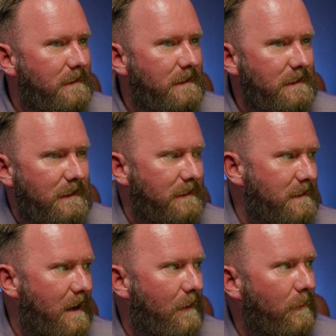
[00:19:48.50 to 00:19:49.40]
that Disney does
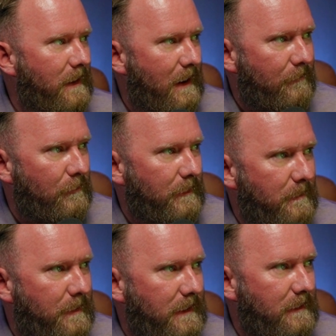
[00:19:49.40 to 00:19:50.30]
not want to have a
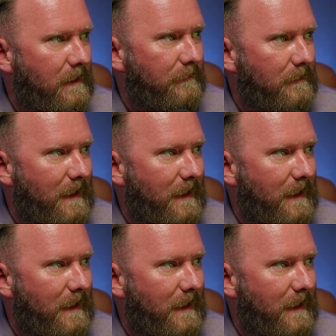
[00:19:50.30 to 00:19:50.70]
repeat of